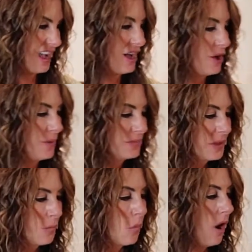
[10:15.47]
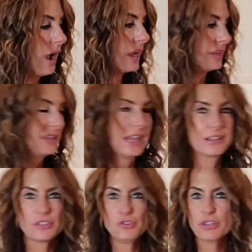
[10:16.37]
Wine,
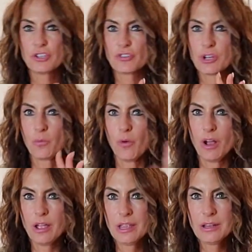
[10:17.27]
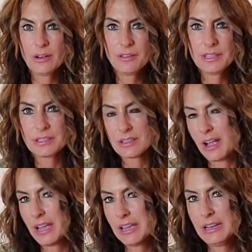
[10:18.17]
yes, you can drink wine on this
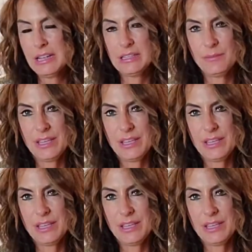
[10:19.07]
diet. It's